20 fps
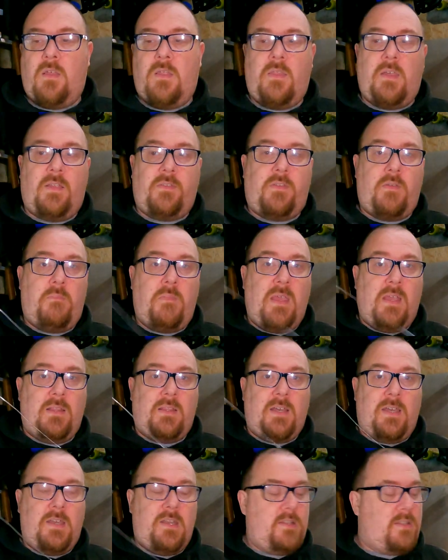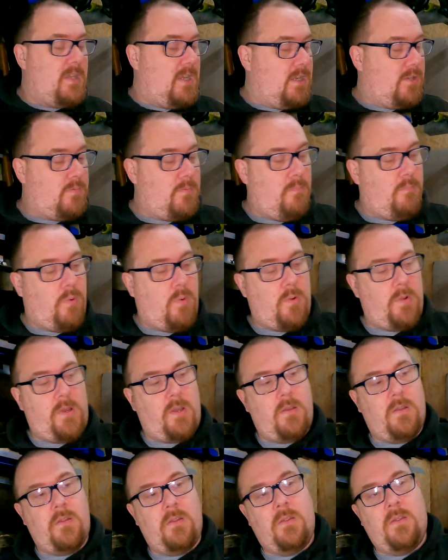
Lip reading: That's your mainline attachment point.